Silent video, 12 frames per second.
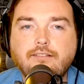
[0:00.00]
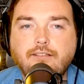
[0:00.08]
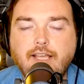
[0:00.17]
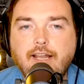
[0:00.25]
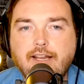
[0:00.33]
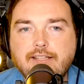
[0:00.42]

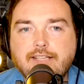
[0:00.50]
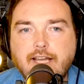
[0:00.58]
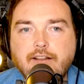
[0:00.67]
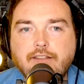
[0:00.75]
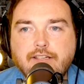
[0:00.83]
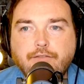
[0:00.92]
Yeah, and it's
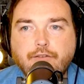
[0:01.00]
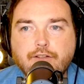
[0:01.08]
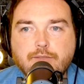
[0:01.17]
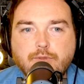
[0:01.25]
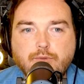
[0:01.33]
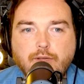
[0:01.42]
kind of the
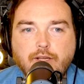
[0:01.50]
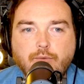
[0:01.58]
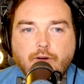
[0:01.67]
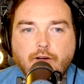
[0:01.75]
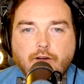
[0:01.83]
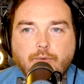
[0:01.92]
difference between
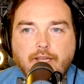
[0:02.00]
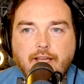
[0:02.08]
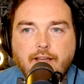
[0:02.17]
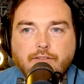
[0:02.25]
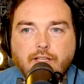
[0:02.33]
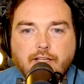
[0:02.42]
where we
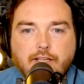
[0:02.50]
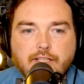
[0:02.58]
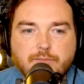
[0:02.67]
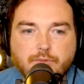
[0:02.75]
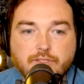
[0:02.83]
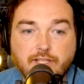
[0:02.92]
have a lot of
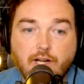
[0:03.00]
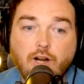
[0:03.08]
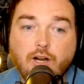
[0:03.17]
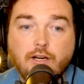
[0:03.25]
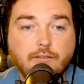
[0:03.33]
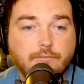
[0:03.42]
customers that
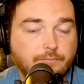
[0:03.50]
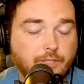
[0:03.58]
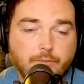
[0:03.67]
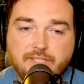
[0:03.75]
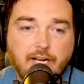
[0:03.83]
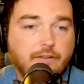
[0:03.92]
are,
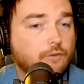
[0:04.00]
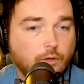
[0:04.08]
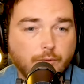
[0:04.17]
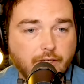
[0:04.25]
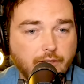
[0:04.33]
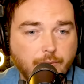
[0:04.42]
tech
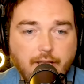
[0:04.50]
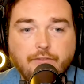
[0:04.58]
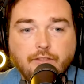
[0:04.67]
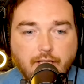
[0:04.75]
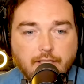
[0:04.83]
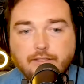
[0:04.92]
forward, and we have a
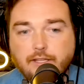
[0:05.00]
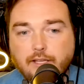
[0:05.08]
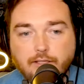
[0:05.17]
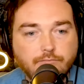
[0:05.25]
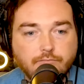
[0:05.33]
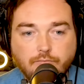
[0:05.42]
lot
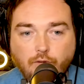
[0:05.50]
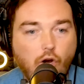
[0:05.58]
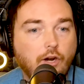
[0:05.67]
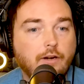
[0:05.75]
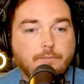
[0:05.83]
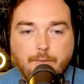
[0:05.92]
that
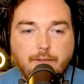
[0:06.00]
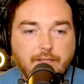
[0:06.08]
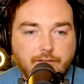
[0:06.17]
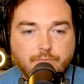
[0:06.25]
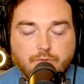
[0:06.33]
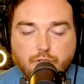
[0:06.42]
aren't maybe
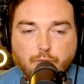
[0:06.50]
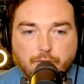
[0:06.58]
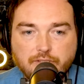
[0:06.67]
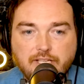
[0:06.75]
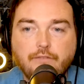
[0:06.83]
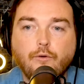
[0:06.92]
super
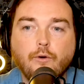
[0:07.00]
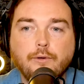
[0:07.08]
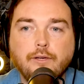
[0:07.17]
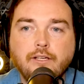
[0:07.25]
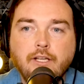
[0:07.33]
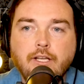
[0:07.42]
tech
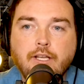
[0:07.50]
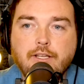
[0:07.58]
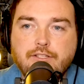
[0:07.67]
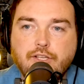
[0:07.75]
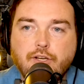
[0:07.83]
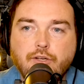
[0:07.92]
forward.
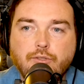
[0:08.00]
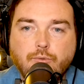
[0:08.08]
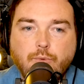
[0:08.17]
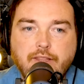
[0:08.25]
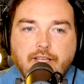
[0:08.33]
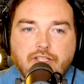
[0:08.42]
So
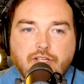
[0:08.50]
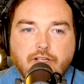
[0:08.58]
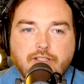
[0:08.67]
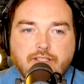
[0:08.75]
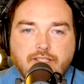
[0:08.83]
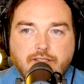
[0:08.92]
when they
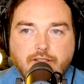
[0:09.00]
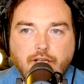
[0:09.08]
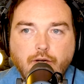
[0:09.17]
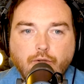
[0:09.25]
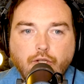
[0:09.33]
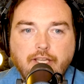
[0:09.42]
start
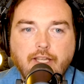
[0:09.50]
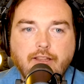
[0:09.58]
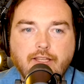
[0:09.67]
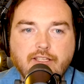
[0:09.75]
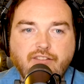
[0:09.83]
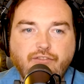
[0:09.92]
to, look at
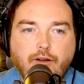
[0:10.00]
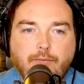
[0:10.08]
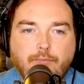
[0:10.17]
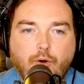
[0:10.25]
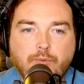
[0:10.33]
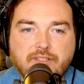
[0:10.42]
this
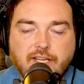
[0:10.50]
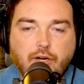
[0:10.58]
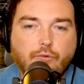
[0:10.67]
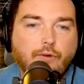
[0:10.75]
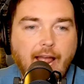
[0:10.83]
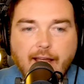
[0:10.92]
from almost like a
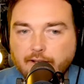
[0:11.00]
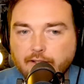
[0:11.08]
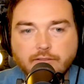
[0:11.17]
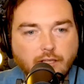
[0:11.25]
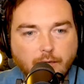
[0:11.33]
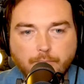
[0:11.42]
RAG
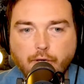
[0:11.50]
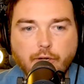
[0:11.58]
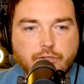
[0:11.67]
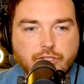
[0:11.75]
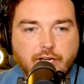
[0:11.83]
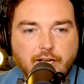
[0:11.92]

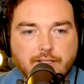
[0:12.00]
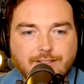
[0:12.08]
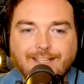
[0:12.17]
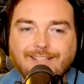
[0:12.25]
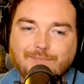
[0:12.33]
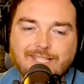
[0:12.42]
approach, and it's
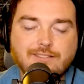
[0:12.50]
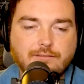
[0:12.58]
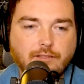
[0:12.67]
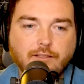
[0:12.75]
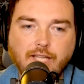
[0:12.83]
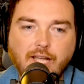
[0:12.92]
like, it's
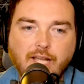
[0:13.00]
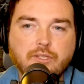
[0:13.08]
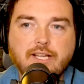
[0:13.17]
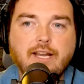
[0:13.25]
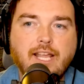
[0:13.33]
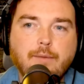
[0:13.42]
a lot more
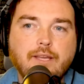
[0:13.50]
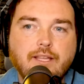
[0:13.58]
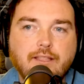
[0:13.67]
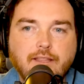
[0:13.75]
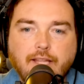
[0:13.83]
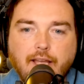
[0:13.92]
dynamic
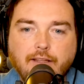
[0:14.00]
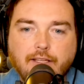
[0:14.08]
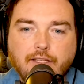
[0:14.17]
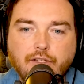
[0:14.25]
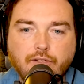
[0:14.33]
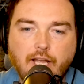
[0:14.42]
than that.
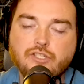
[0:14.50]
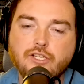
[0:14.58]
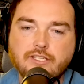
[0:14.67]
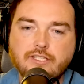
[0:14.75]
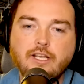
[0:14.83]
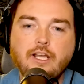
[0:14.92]
Like, you're not
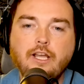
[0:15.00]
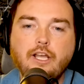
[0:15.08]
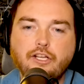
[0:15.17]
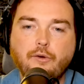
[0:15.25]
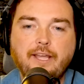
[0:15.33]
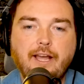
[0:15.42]
just
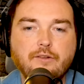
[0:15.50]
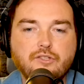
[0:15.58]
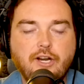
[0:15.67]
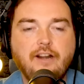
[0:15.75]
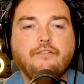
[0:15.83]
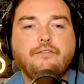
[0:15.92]
going out and
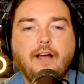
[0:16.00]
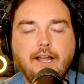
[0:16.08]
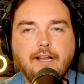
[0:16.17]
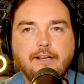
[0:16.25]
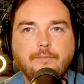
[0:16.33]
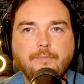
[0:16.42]
trying to
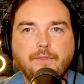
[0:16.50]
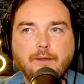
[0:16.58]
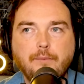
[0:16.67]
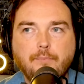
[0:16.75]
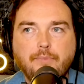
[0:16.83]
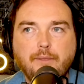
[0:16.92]
find
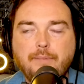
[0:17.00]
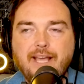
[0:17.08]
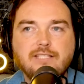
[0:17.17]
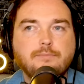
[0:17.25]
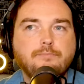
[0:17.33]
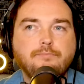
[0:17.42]
the
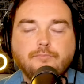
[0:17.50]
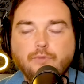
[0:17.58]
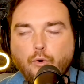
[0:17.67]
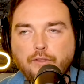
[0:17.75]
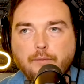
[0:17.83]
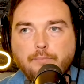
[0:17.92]
best
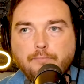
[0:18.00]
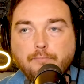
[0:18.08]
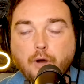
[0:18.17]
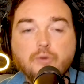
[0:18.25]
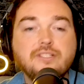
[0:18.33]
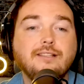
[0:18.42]
or the
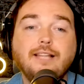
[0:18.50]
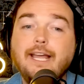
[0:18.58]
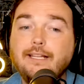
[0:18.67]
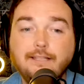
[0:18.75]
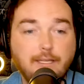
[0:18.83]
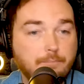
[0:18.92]
most
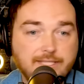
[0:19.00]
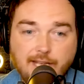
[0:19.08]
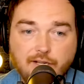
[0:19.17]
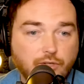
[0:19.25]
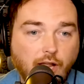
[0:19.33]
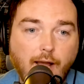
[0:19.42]
likely
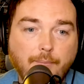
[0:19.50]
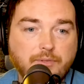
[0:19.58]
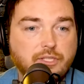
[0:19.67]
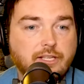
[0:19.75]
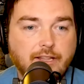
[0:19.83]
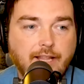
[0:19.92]
potential
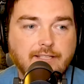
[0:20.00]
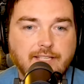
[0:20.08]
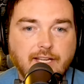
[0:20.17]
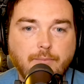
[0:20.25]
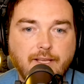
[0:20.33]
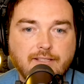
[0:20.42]
option in that
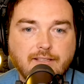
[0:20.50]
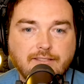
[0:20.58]
database.